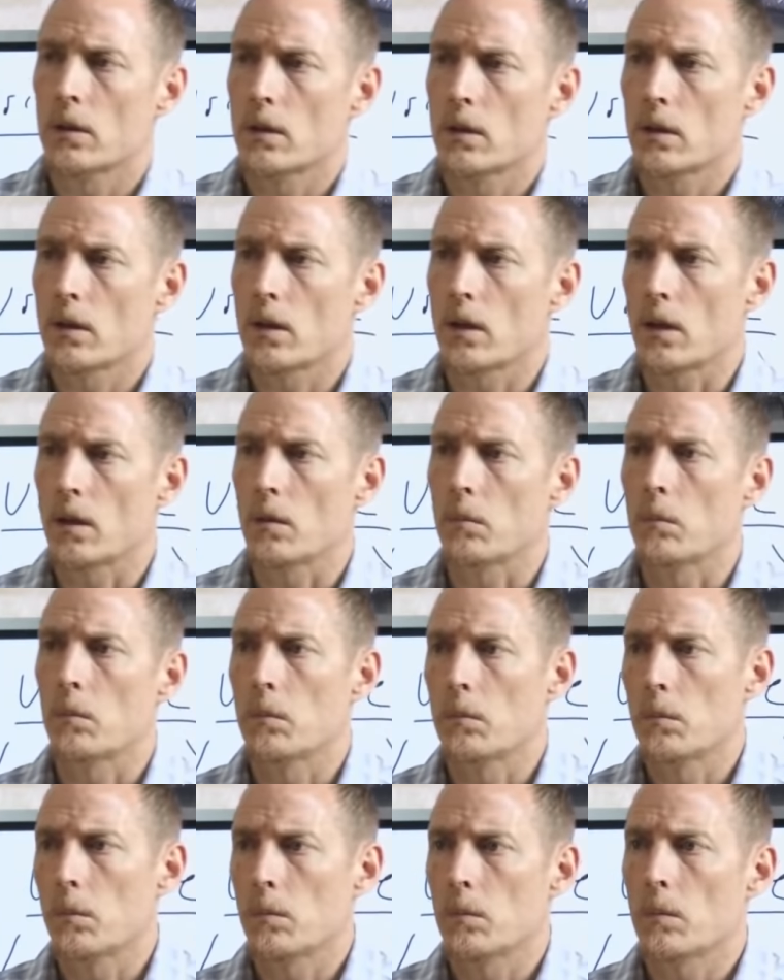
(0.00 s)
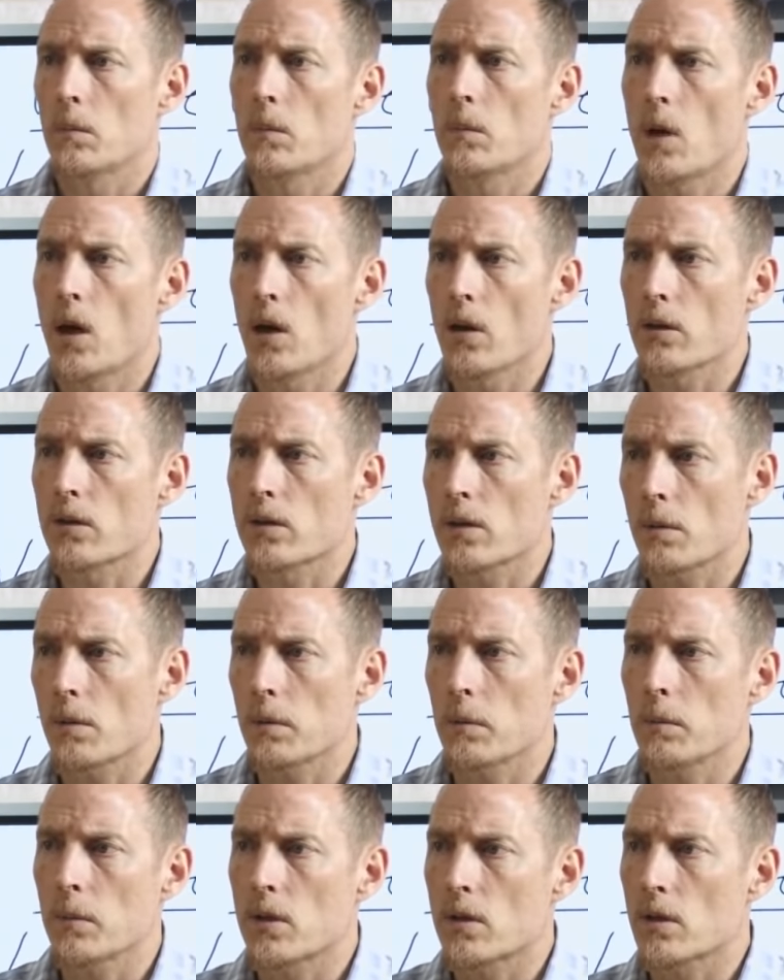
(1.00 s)
Um, all the
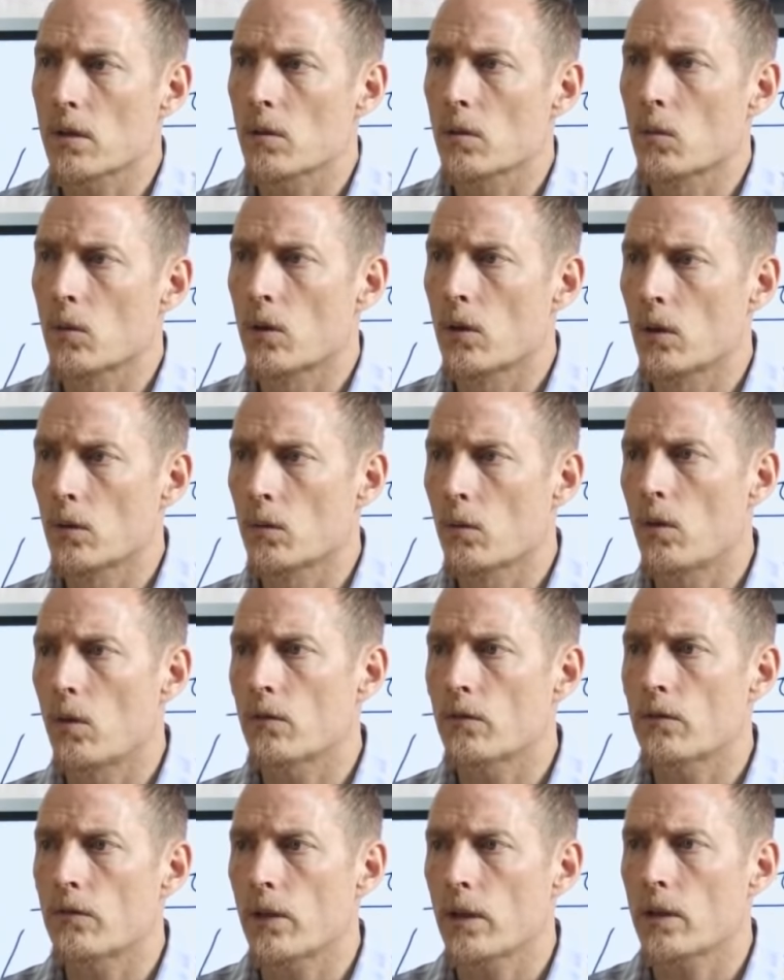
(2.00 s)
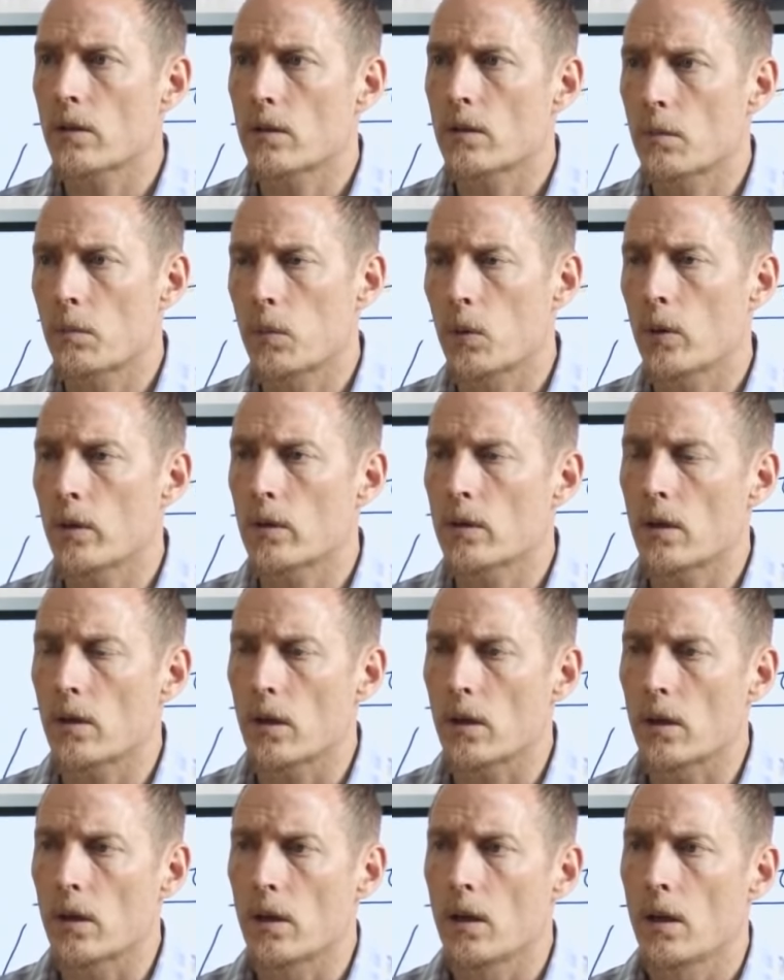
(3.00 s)
supplements in the world won't fix the
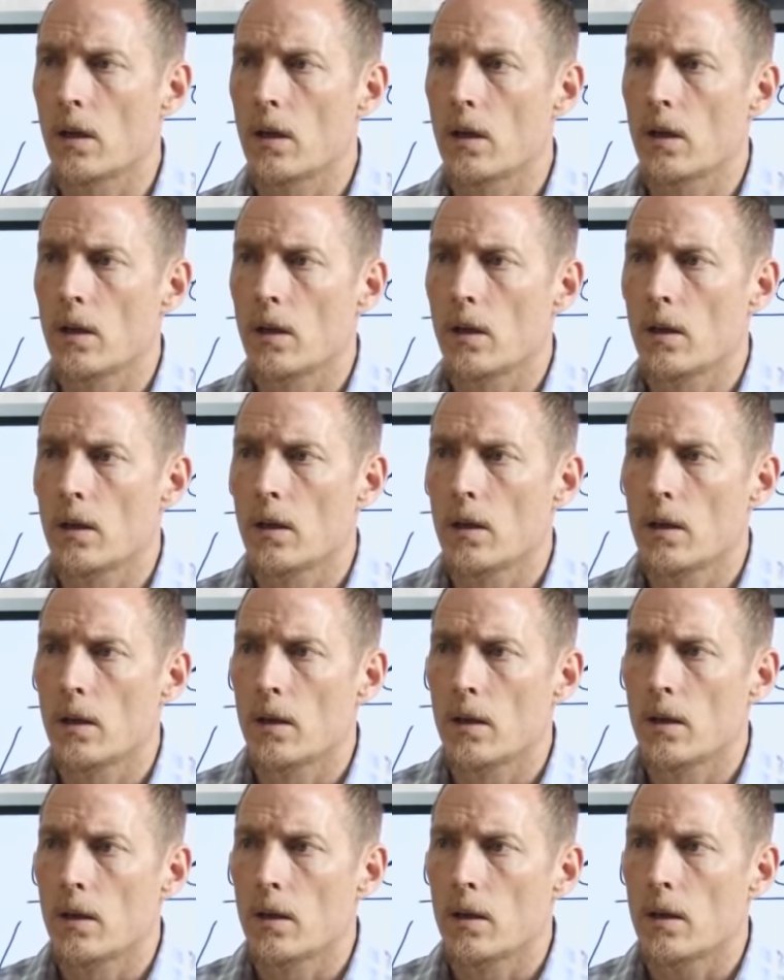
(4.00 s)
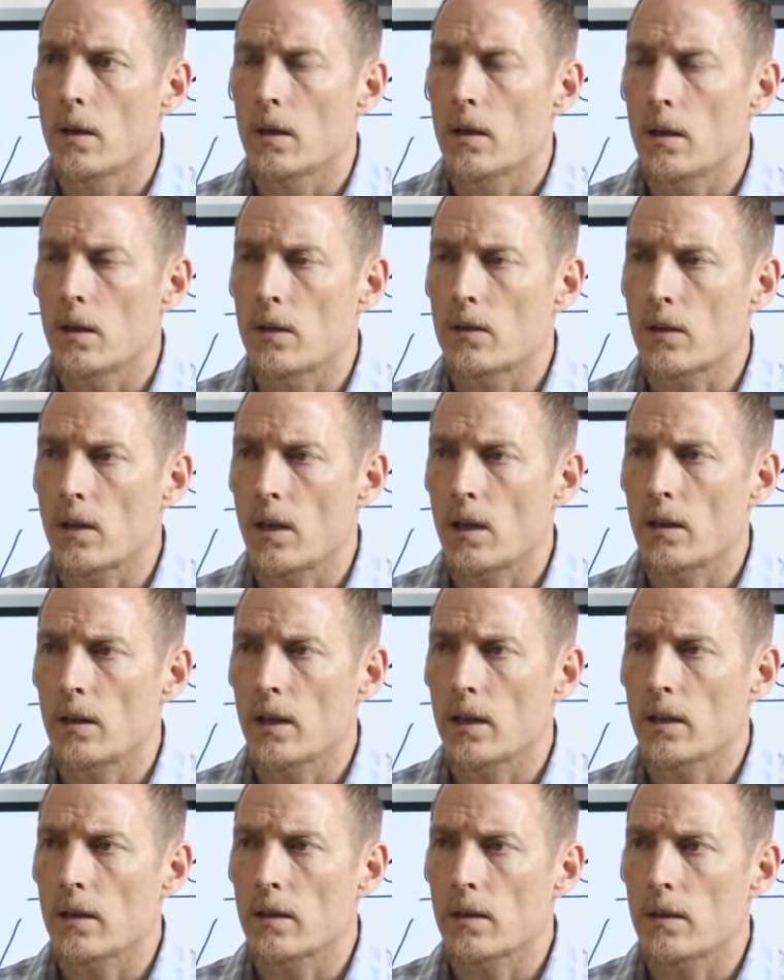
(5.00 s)
poisoning. It's kind of
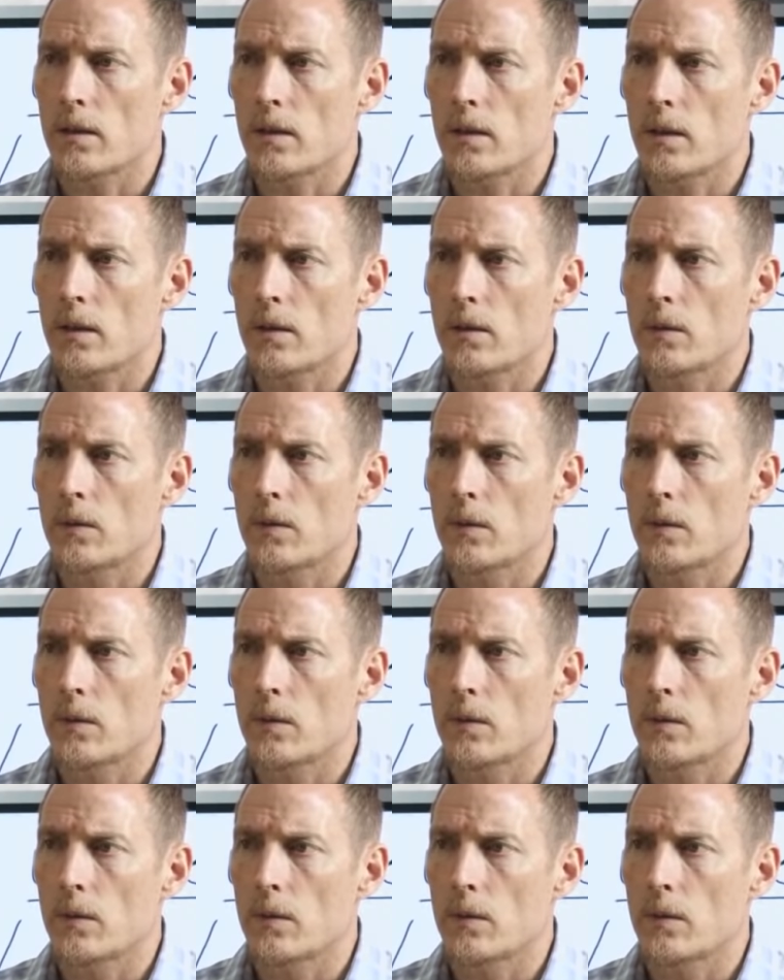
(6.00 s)
like, you know,